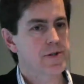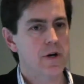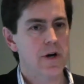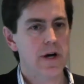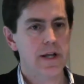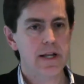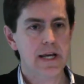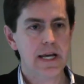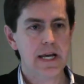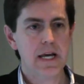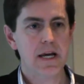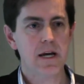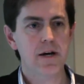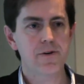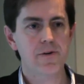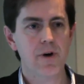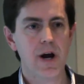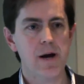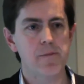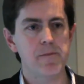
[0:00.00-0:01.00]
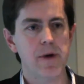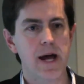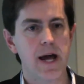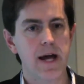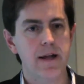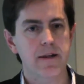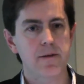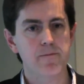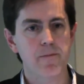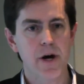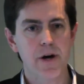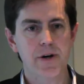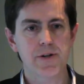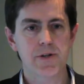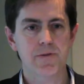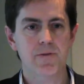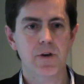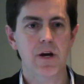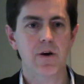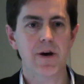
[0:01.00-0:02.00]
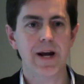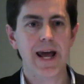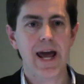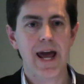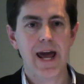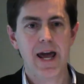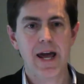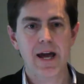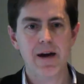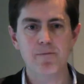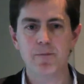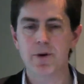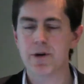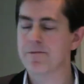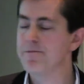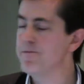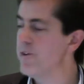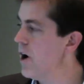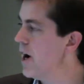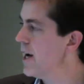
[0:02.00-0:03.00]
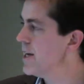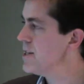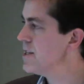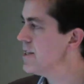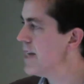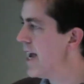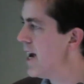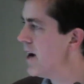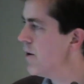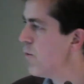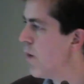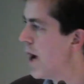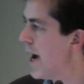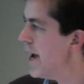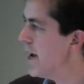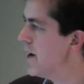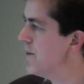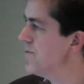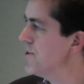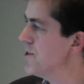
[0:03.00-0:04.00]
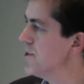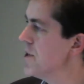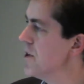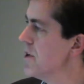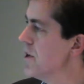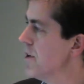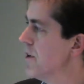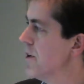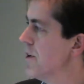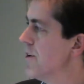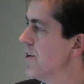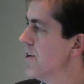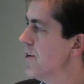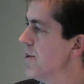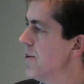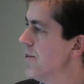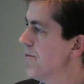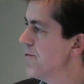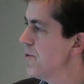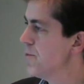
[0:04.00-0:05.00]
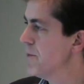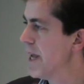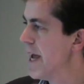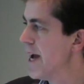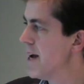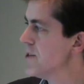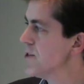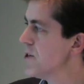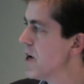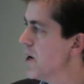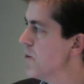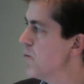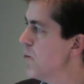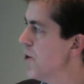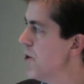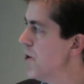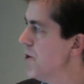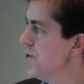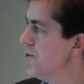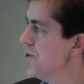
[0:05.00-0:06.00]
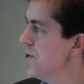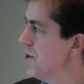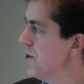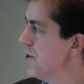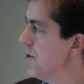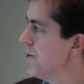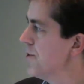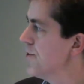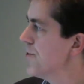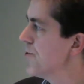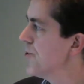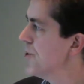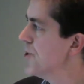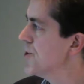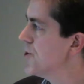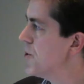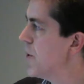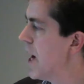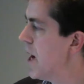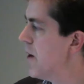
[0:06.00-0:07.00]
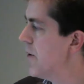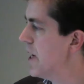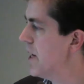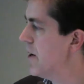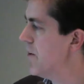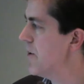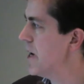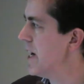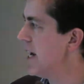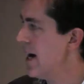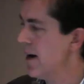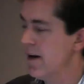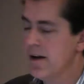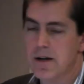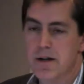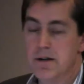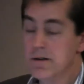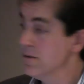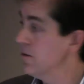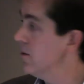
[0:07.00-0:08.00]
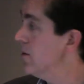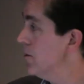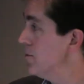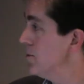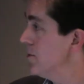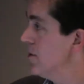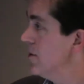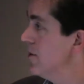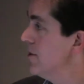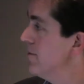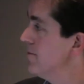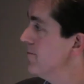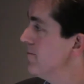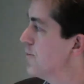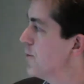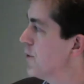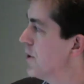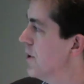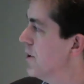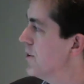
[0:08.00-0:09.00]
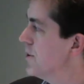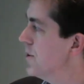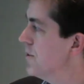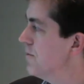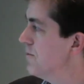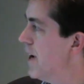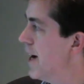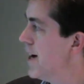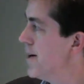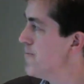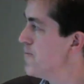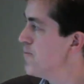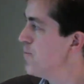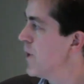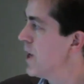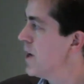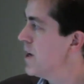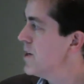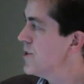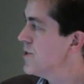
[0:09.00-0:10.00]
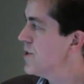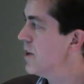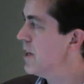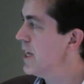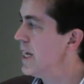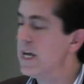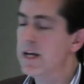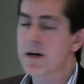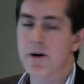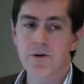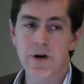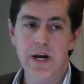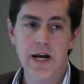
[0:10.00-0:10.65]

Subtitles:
So the eardrum and the bones of hearing amplify sound waves from the outside world through to our inner ear. Oops, gone too far. So the inner